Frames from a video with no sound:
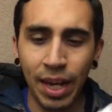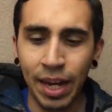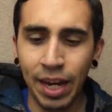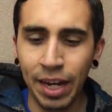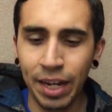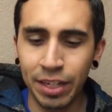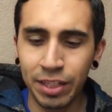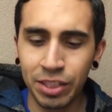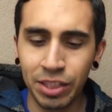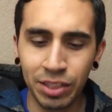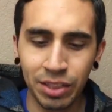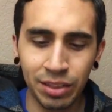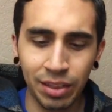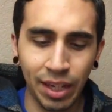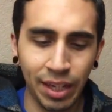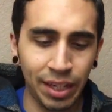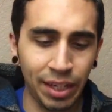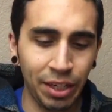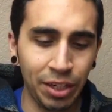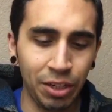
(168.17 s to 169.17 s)
and just
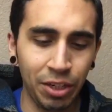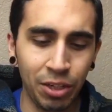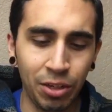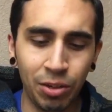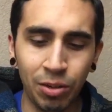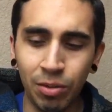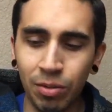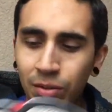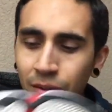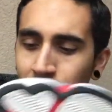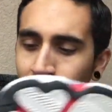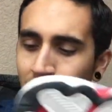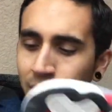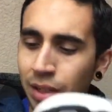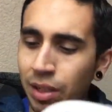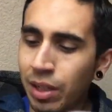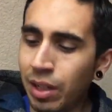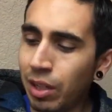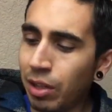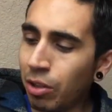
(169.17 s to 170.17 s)
like you know,
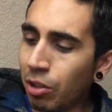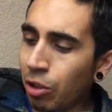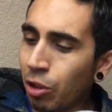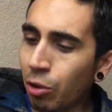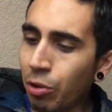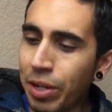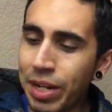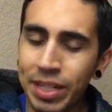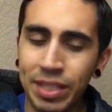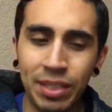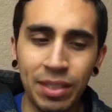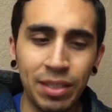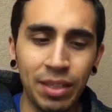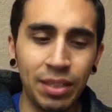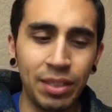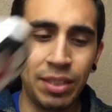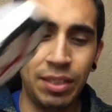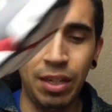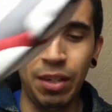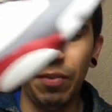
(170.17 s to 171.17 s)
little creases
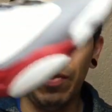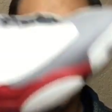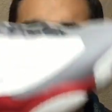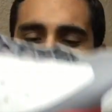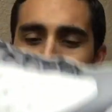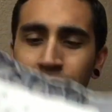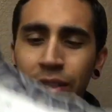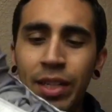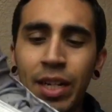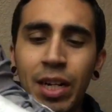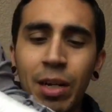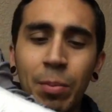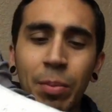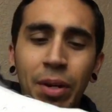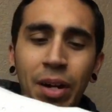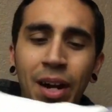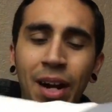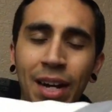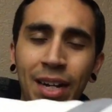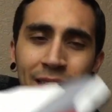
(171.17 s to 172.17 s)
and stuff here and there,
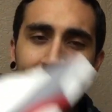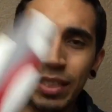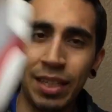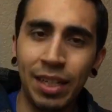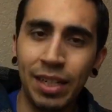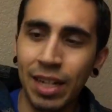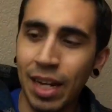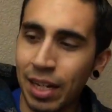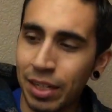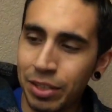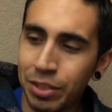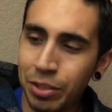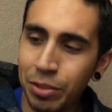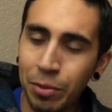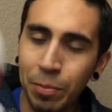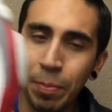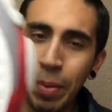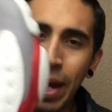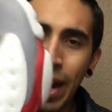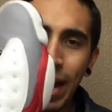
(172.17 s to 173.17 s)
but honestly not
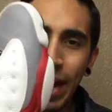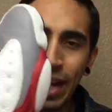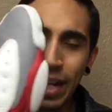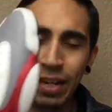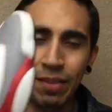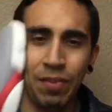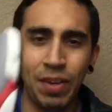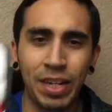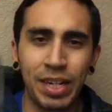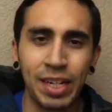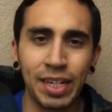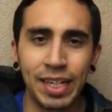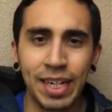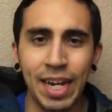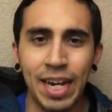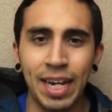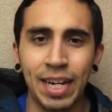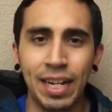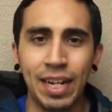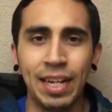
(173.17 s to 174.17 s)
too bad. If I could
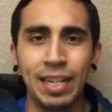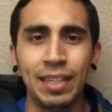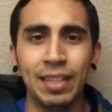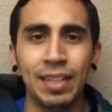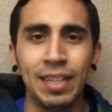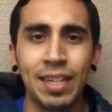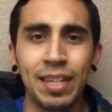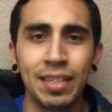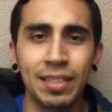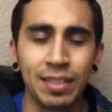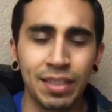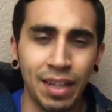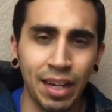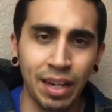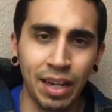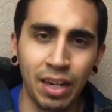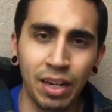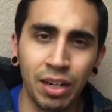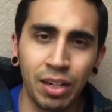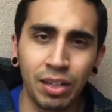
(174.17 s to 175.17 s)
get at least
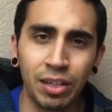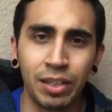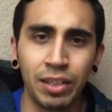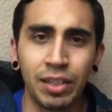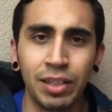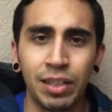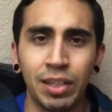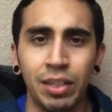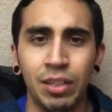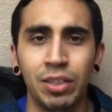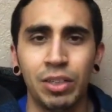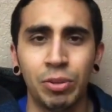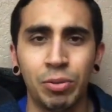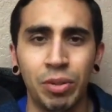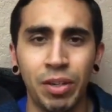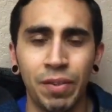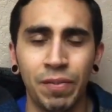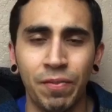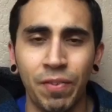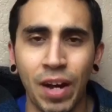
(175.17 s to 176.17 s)
like 100,
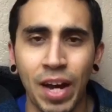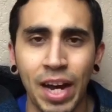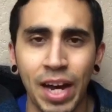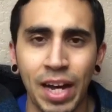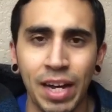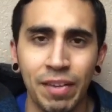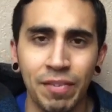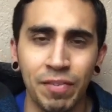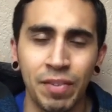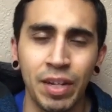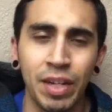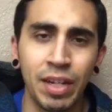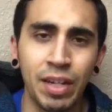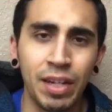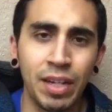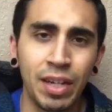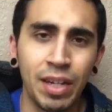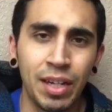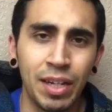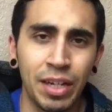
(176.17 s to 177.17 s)
125,
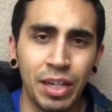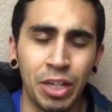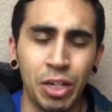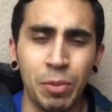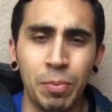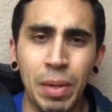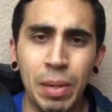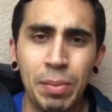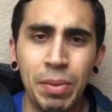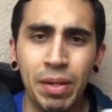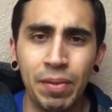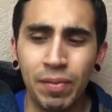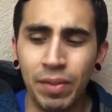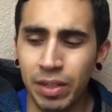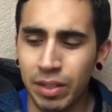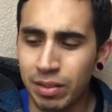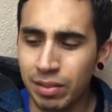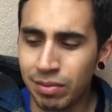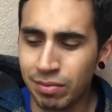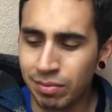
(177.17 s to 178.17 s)
you know, maybe
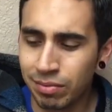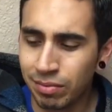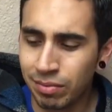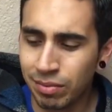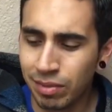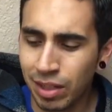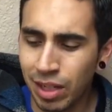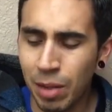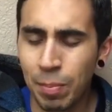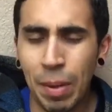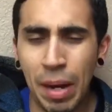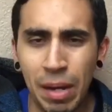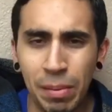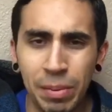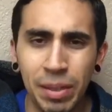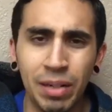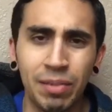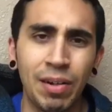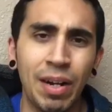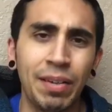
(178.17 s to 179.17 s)
even, you know,
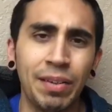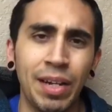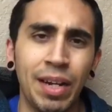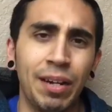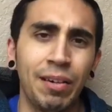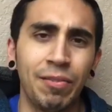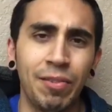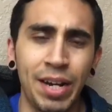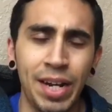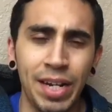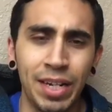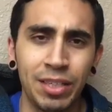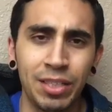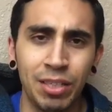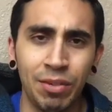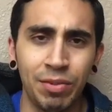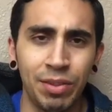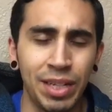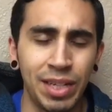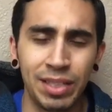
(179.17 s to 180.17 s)
probably around that
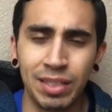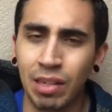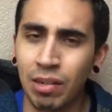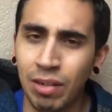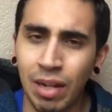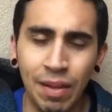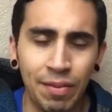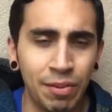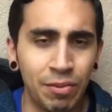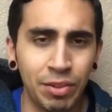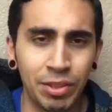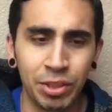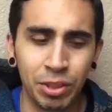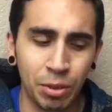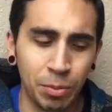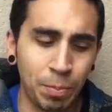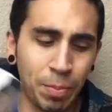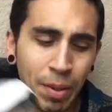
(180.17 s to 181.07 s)
range, I would think, because I don't have the original